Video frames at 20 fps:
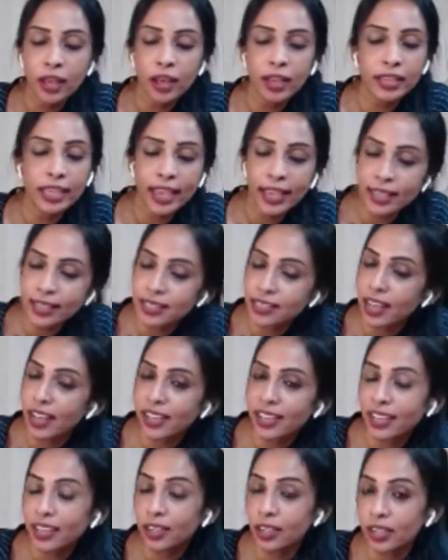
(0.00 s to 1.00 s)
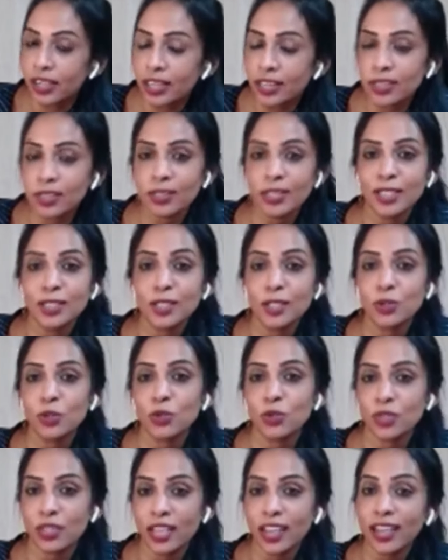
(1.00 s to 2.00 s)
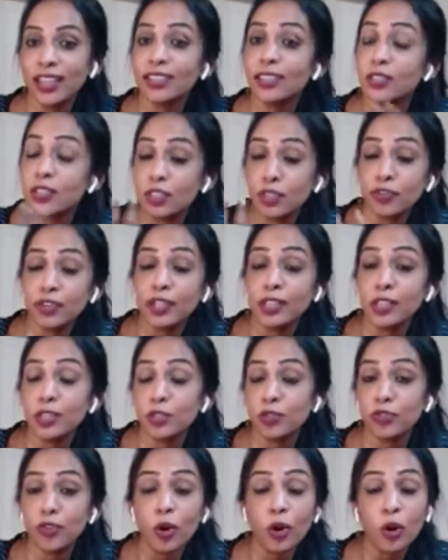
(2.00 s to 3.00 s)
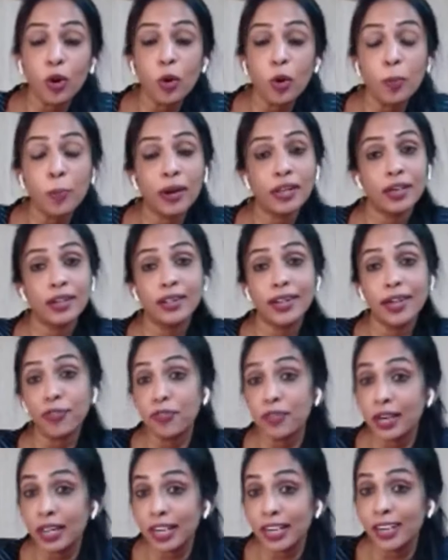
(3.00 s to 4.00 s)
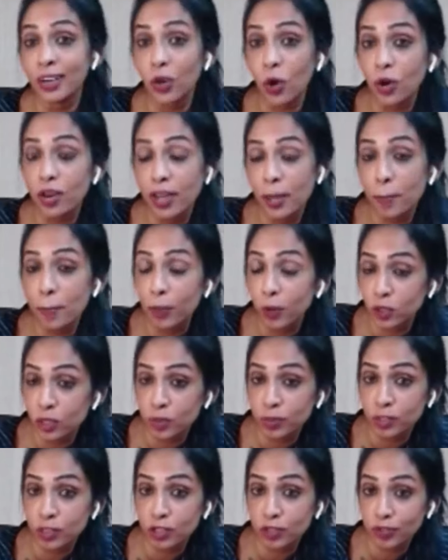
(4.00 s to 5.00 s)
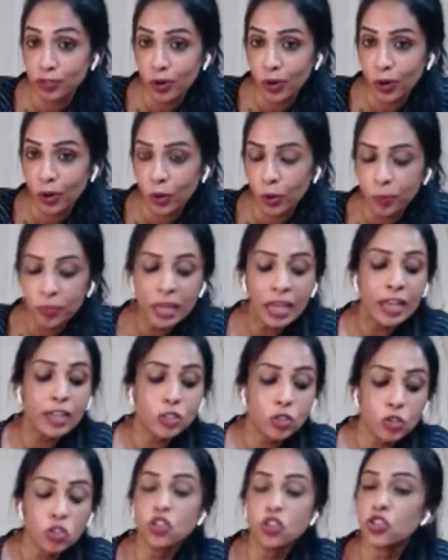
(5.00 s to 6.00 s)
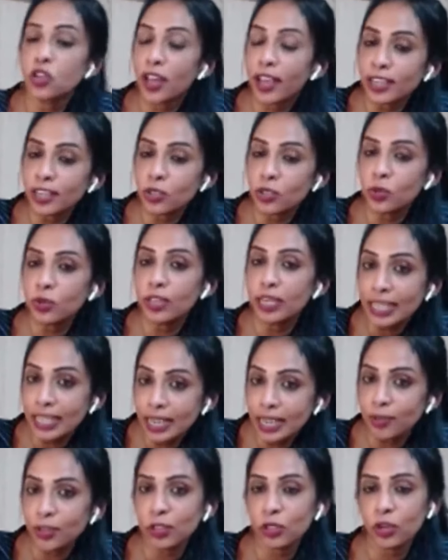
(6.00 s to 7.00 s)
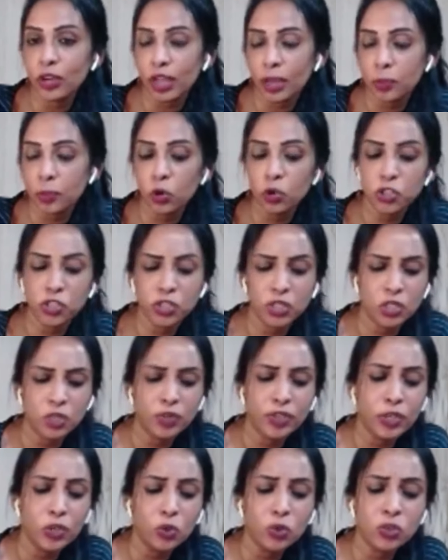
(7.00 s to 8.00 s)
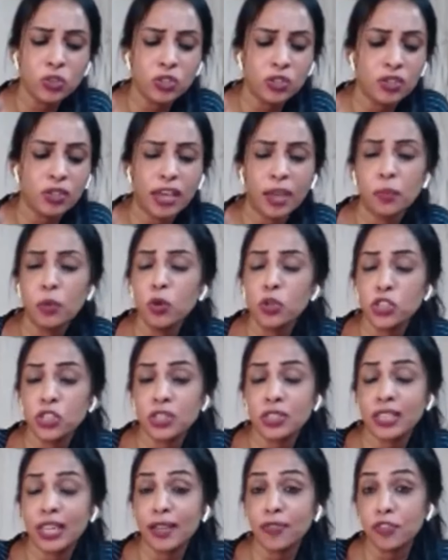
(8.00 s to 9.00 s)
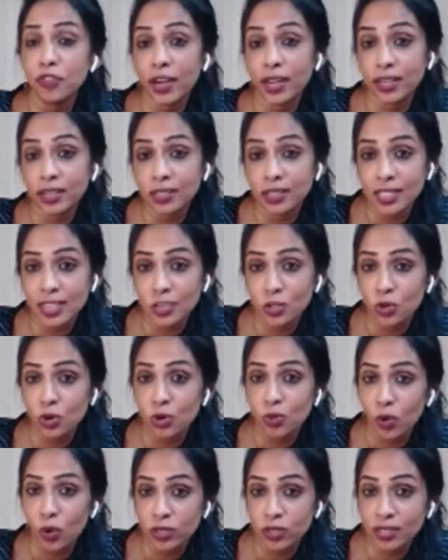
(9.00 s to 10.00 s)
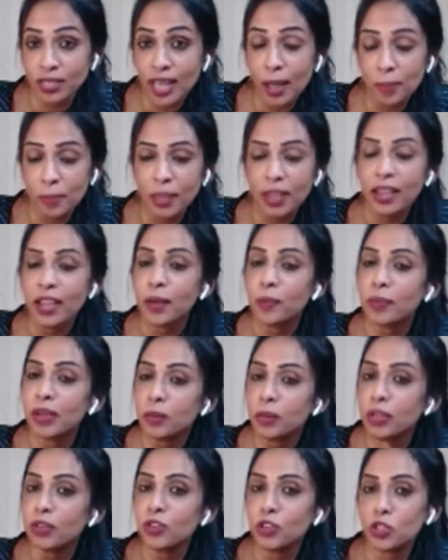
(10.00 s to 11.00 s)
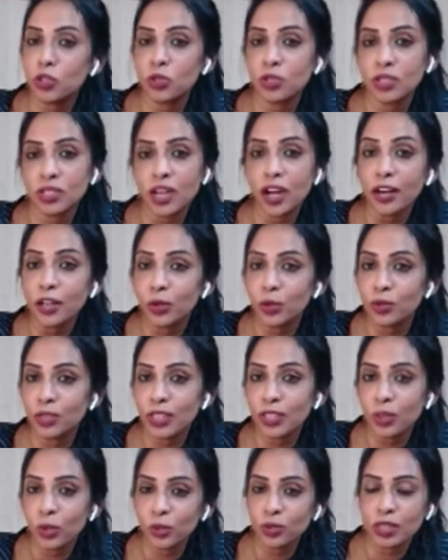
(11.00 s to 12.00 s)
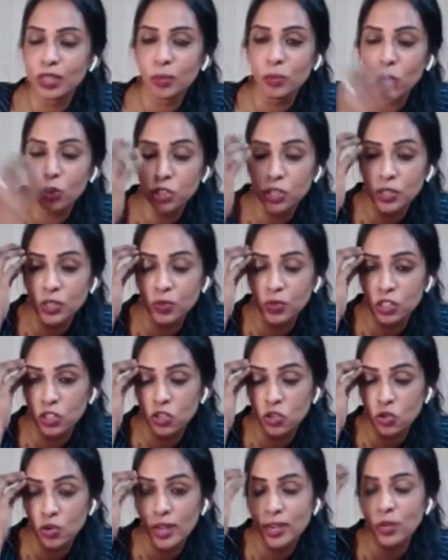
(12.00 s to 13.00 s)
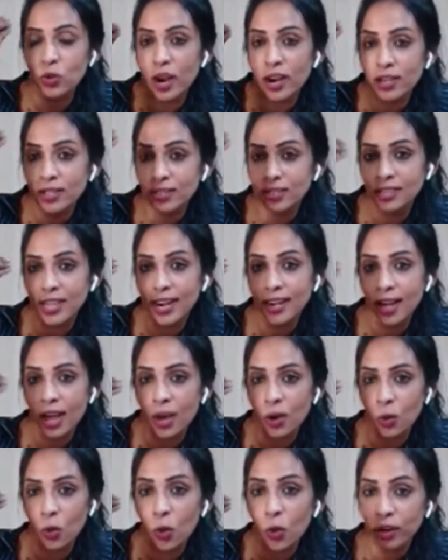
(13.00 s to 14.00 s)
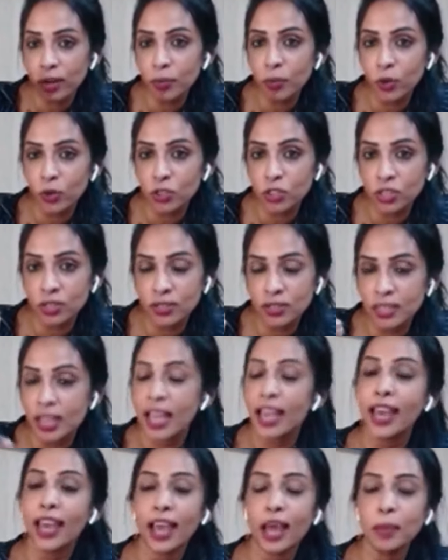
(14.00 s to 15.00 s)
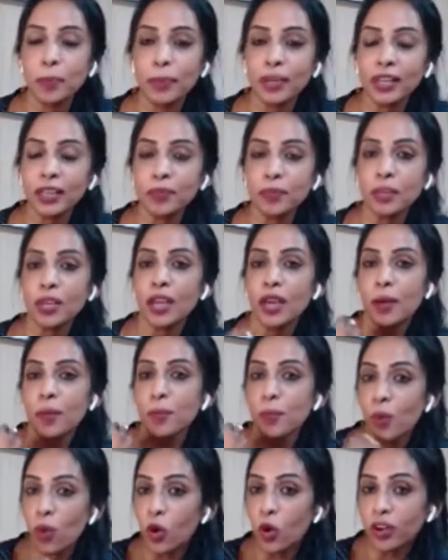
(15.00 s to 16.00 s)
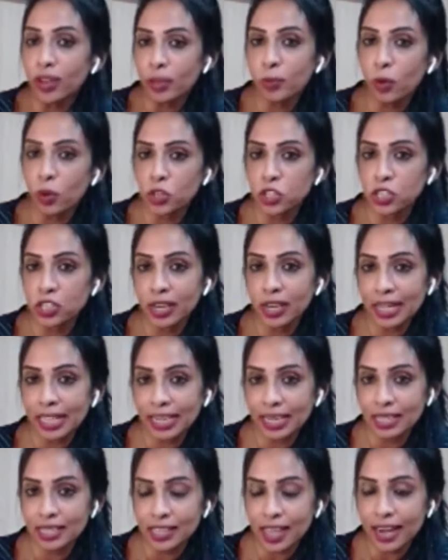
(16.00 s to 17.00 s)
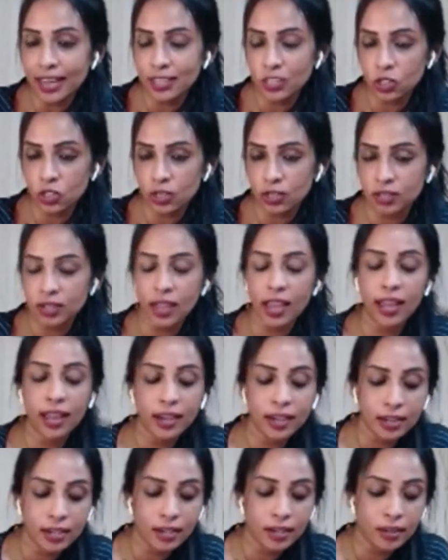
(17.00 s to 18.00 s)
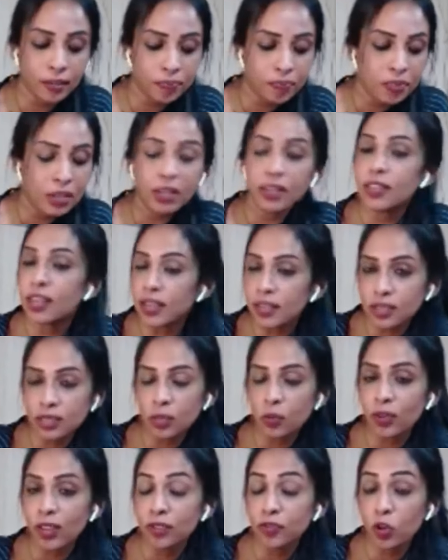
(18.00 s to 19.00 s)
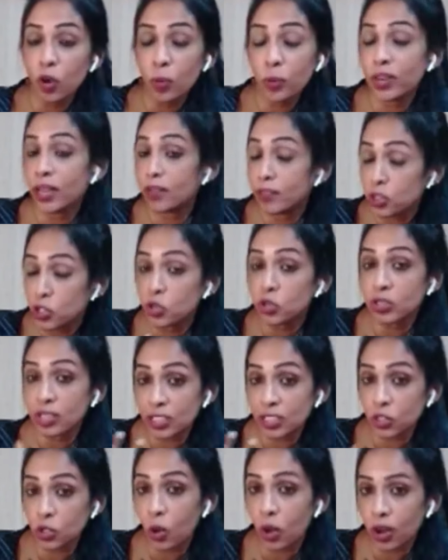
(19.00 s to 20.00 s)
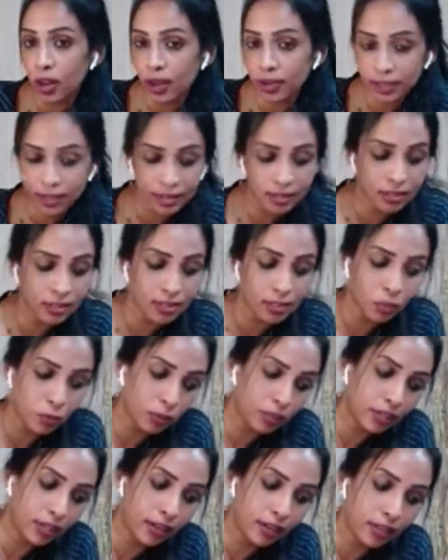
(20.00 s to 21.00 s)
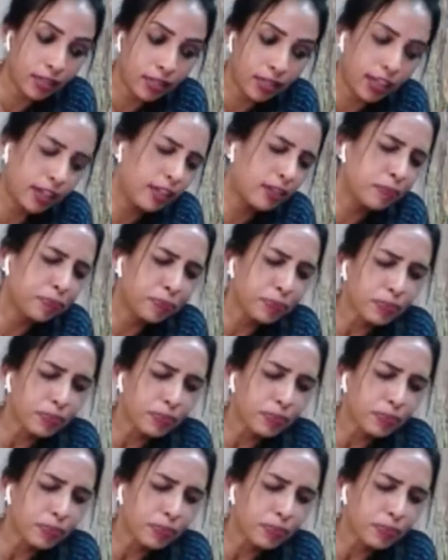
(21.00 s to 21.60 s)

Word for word: Yes, I agree, it is easy to say, it is difficult to follow, but definitely not impossible to follow. So try to deal with your emotions. We use emotions left, right, and center on WhatsApp. Maybe we should start using those emotions. We should try to understand our own emotions and become more emotionally intelligent. And that is the way forward. And we should teach all our kids this particular thing.